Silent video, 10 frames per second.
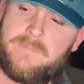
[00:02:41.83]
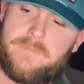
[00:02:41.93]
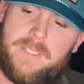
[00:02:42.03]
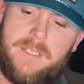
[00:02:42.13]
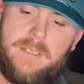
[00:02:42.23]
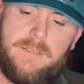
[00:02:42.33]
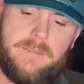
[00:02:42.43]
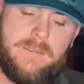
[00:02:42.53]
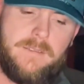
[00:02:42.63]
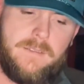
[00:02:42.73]

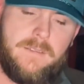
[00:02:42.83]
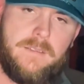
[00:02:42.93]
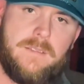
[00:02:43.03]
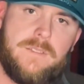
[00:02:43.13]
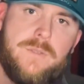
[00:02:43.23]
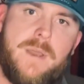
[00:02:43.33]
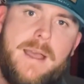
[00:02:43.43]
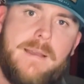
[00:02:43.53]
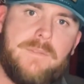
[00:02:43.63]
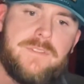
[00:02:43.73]
Then you
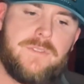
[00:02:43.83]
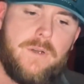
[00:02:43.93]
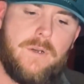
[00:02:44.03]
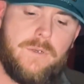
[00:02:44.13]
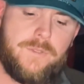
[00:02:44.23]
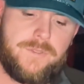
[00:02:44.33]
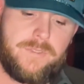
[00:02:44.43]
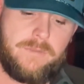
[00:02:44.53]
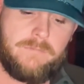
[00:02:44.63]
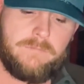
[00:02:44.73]
have the
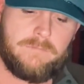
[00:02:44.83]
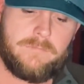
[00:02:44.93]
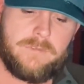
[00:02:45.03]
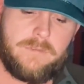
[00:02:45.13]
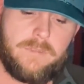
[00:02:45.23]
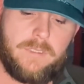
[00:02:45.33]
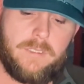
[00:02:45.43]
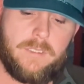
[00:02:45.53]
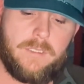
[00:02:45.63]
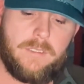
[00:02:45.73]
Stalls,
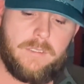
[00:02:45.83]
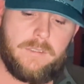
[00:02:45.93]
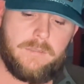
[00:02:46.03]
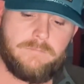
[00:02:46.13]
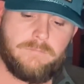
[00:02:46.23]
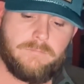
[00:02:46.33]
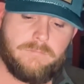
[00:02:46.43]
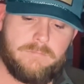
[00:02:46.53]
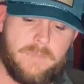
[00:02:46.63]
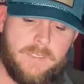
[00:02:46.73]
I
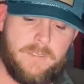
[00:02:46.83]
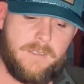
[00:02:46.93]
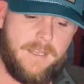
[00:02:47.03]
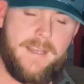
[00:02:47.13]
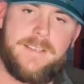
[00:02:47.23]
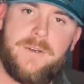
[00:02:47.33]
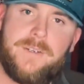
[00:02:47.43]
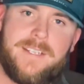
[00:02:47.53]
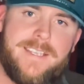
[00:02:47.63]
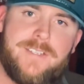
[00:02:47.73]

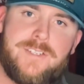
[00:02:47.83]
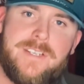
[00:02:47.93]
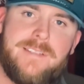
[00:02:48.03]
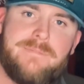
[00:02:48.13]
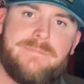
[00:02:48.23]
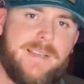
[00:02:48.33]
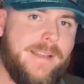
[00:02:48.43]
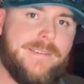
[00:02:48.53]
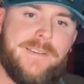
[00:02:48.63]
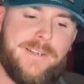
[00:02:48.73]
call it a heat sheet.
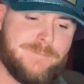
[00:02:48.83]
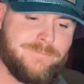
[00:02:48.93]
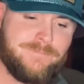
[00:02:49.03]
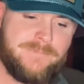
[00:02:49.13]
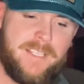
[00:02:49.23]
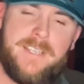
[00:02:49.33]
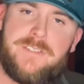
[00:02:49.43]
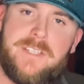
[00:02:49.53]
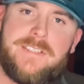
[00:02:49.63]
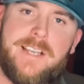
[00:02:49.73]
I don't know. Heat
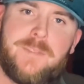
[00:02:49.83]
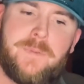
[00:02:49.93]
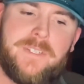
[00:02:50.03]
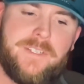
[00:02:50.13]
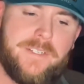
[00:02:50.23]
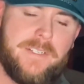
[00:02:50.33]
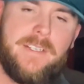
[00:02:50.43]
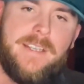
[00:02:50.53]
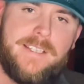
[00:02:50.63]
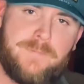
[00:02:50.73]
sheet sounds pretty good.
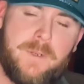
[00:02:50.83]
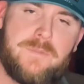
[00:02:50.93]
It's from